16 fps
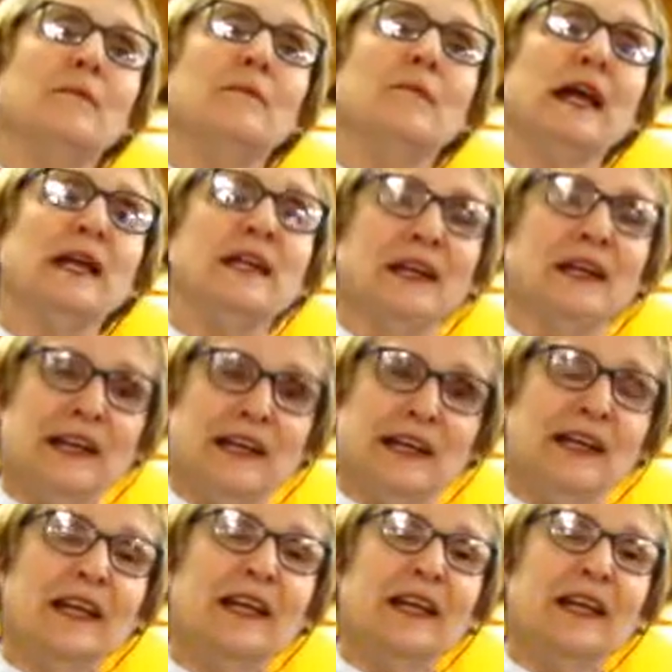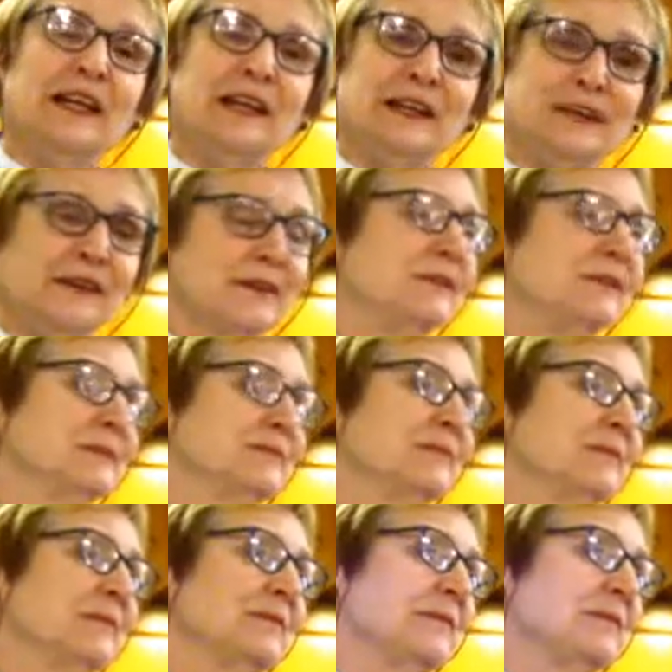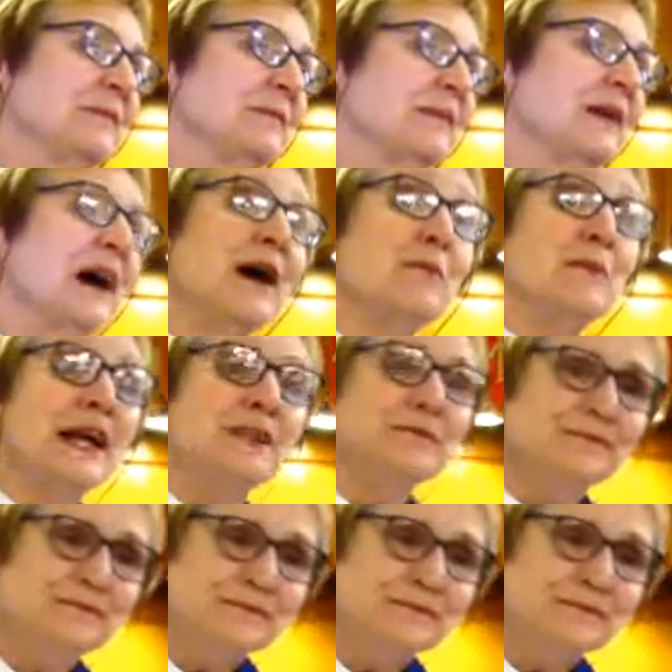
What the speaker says: may lead. Amen.